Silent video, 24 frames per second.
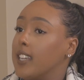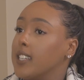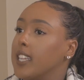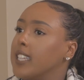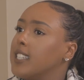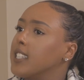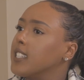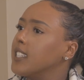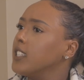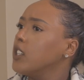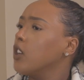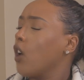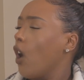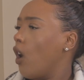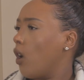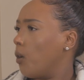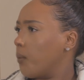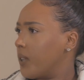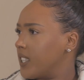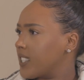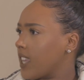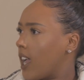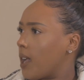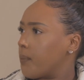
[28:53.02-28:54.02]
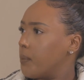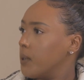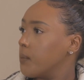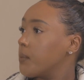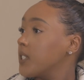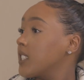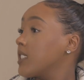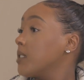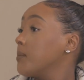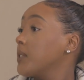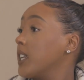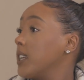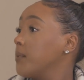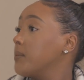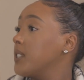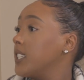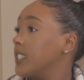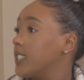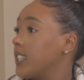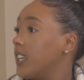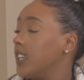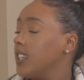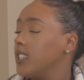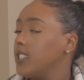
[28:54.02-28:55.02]
it doesn't always happen, but sometimes it
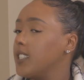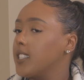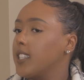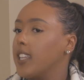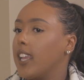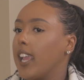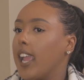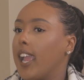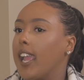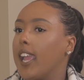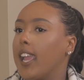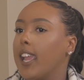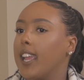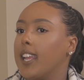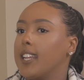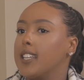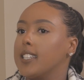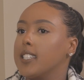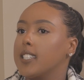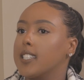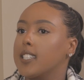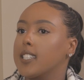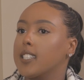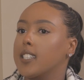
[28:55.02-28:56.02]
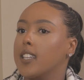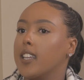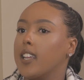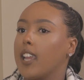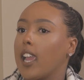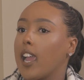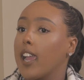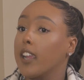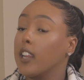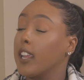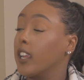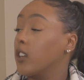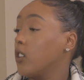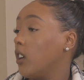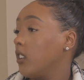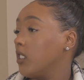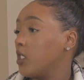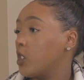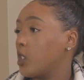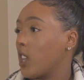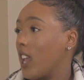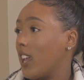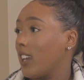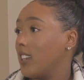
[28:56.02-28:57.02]
does. And I
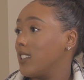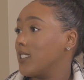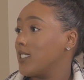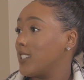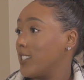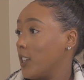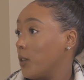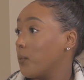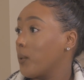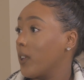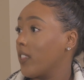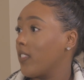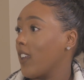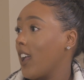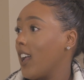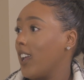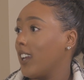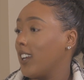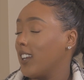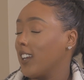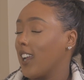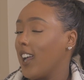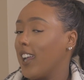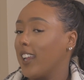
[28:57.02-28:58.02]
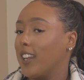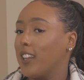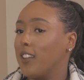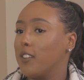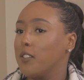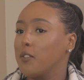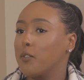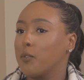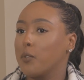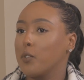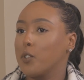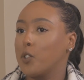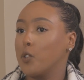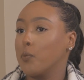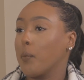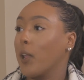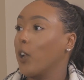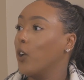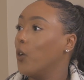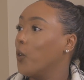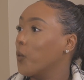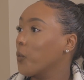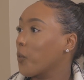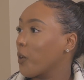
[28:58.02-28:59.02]
acknowledge that and sit with that and kind of do my
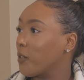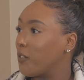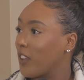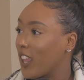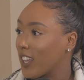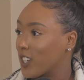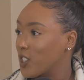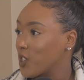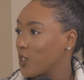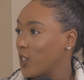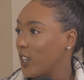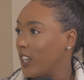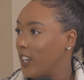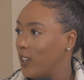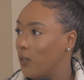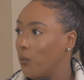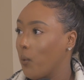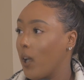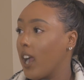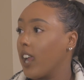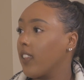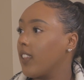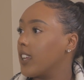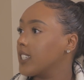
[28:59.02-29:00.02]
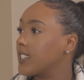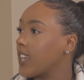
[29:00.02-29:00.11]
own reflection and why that's